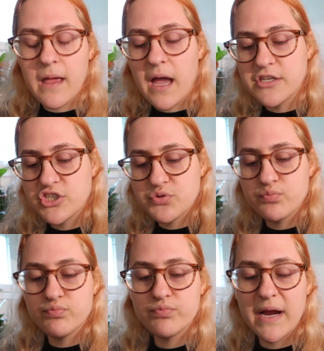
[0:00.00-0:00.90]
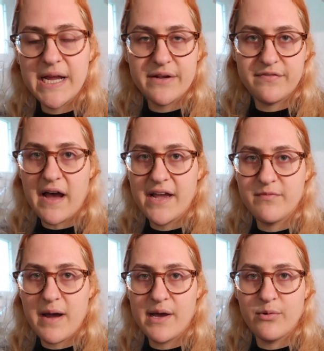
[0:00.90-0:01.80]
I just ran a
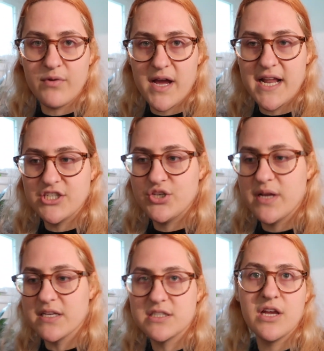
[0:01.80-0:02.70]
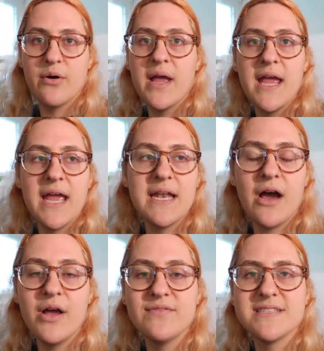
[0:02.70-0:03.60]
5-mile run, as you guys know, and
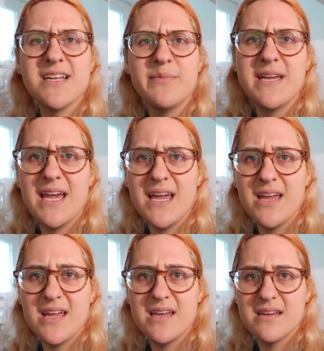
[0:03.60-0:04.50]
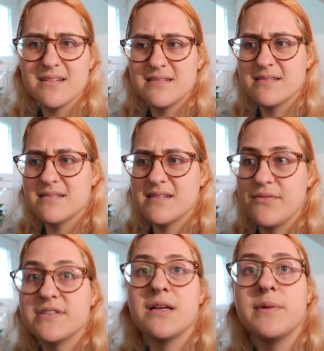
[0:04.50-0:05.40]
now I have a stomach ache.
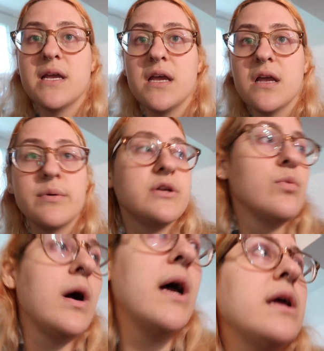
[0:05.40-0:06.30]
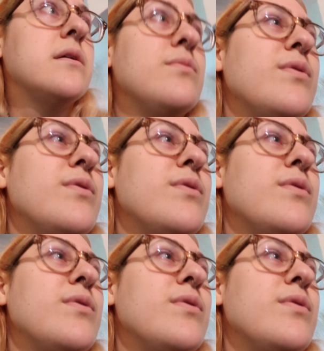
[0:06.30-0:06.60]
I have a stomach ache. I wonder why.